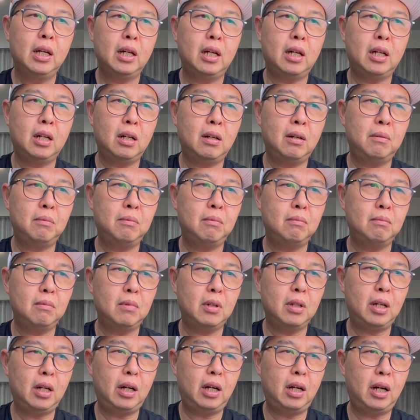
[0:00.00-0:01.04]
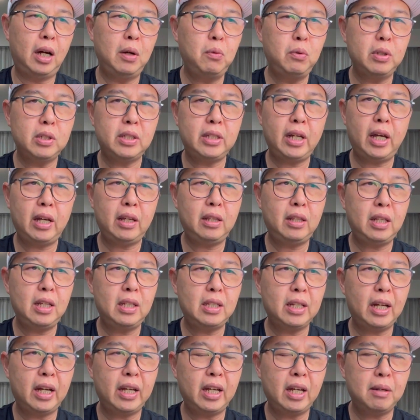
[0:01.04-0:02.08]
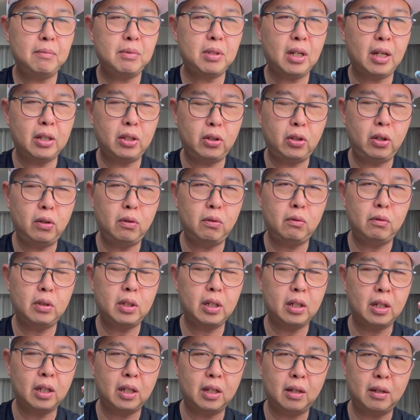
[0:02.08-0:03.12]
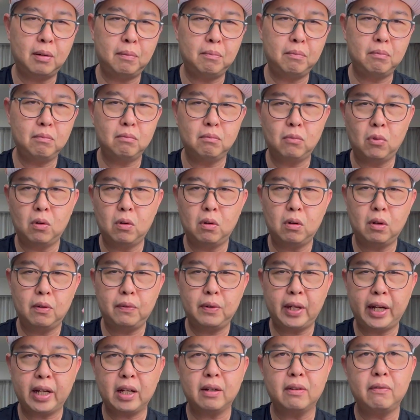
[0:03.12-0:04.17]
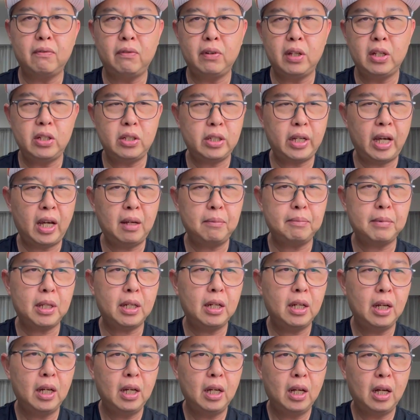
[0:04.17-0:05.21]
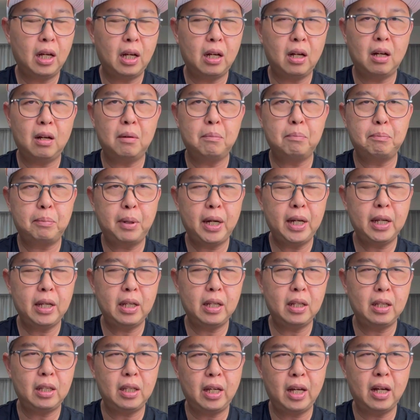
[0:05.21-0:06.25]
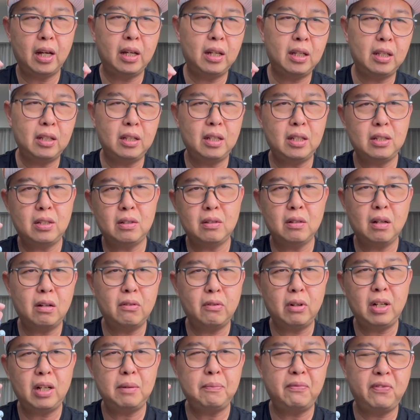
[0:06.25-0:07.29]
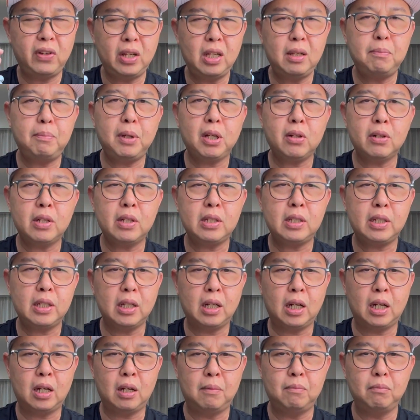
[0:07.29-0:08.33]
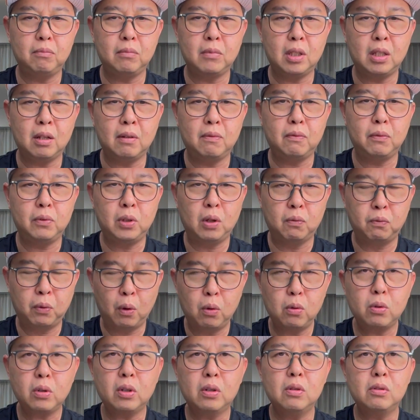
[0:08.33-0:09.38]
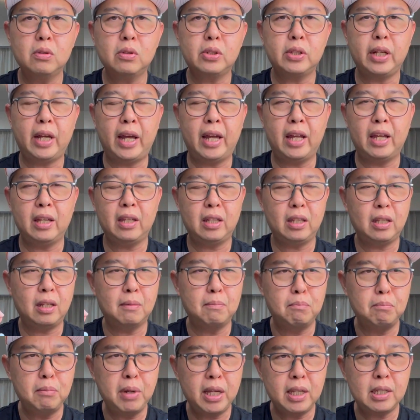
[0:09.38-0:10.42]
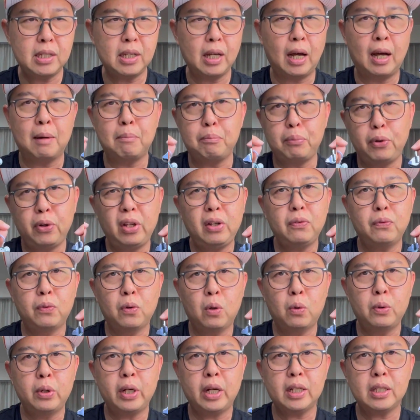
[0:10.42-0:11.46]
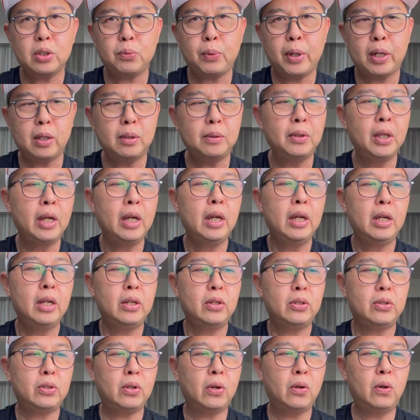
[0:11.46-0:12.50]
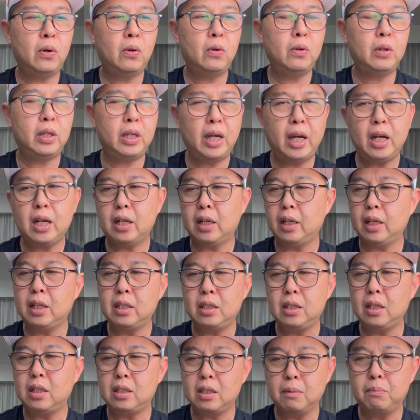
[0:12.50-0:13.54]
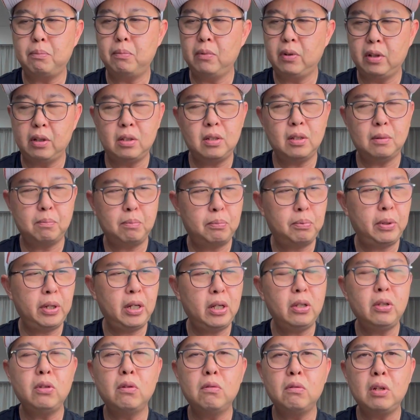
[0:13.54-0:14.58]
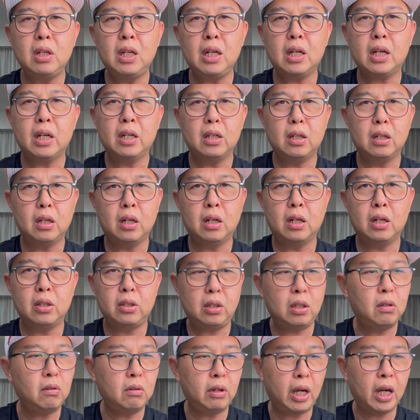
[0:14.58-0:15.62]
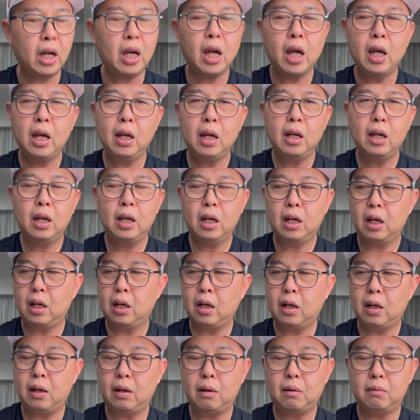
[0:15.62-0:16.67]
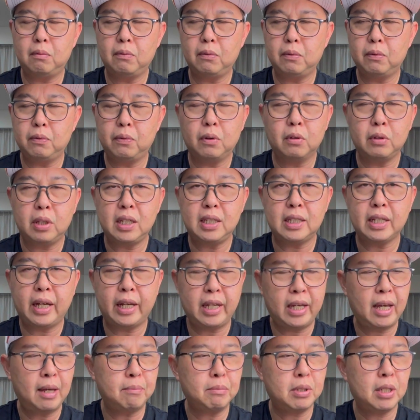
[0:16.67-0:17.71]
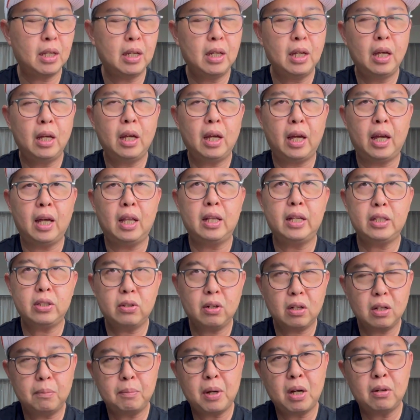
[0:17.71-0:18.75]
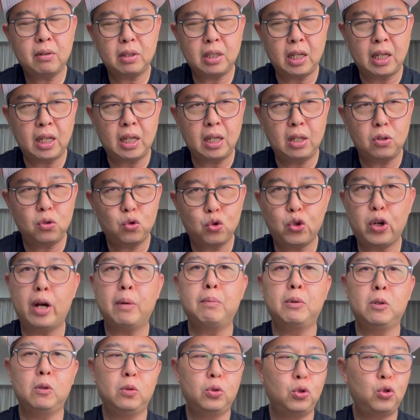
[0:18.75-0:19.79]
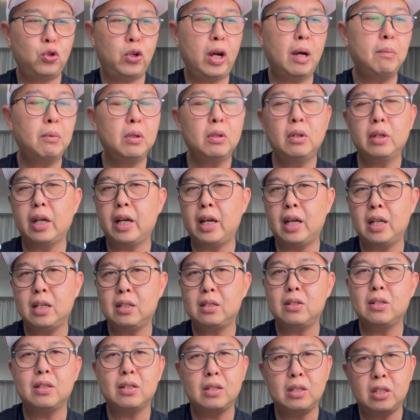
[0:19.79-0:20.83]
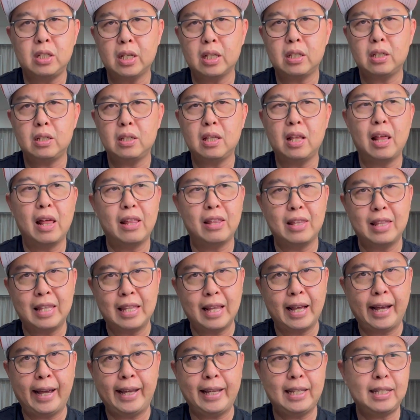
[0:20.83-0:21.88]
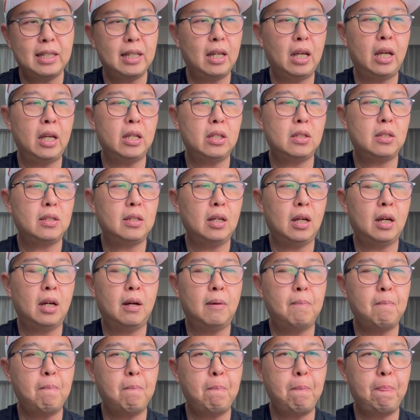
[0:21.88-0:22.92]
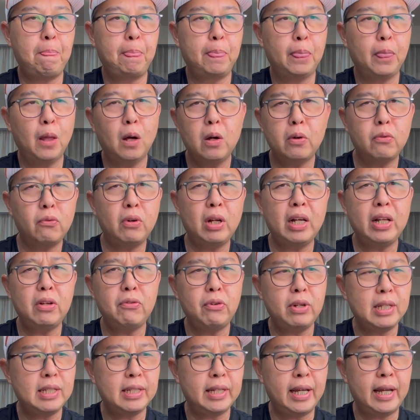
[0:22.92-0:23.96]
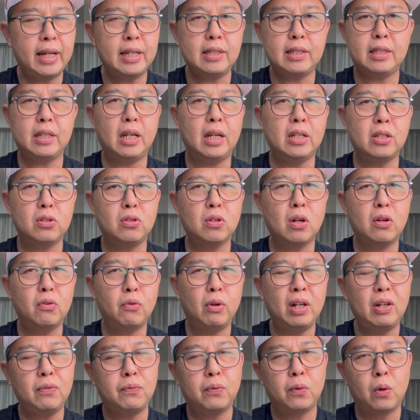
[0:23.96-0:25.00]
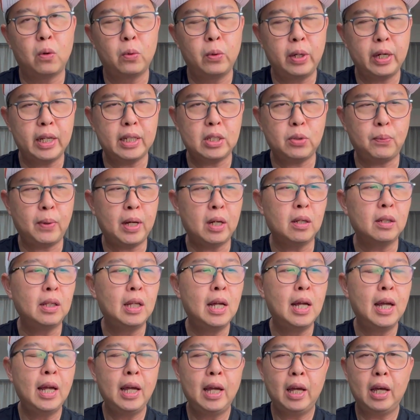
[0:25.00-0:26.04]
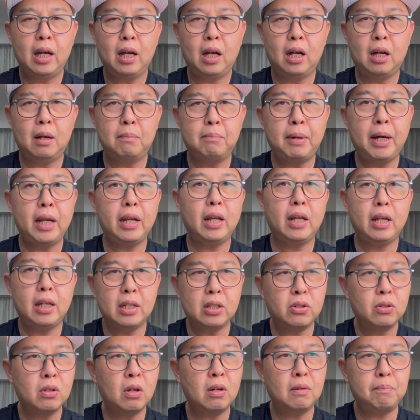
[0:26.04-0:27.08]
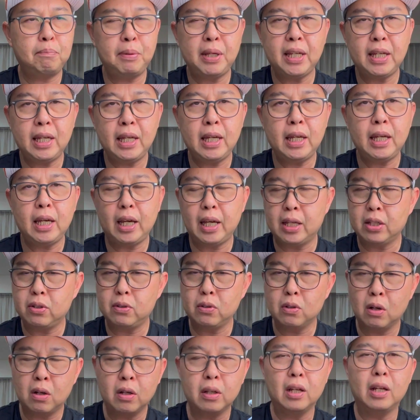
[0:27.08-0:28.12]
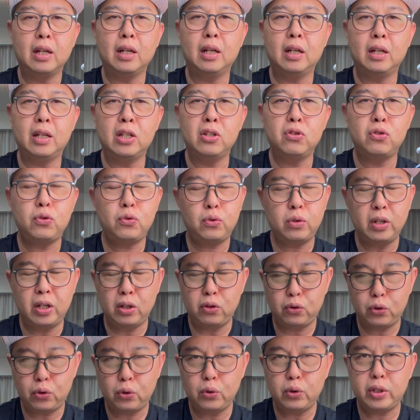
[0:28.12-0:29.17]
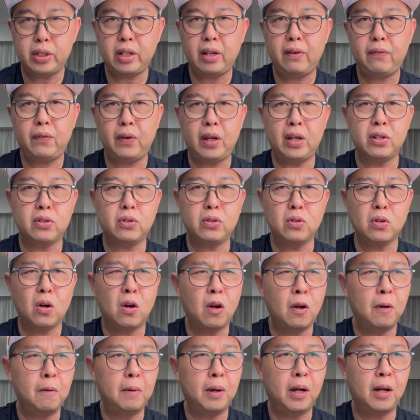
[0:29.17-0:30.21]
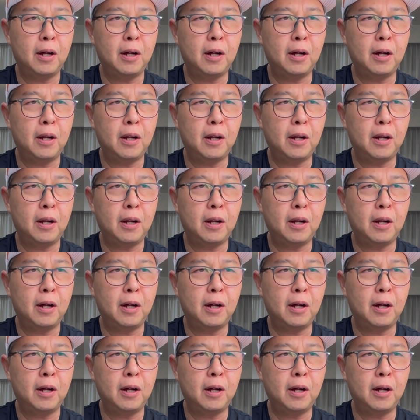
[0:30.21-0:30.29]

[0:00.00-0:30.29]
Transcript: I would say these IEMs are tuned more of like a V-shaped, but yeah, it's not really V because the vocals and the mids are pretty forward as well. So yeah, it's a pretty unique tuning for these IEMs. And let's talk about the treble. Treble is just nice. It's not really recessed. It's not really forward as well, but it's not peaky. It's not intrusive. It's not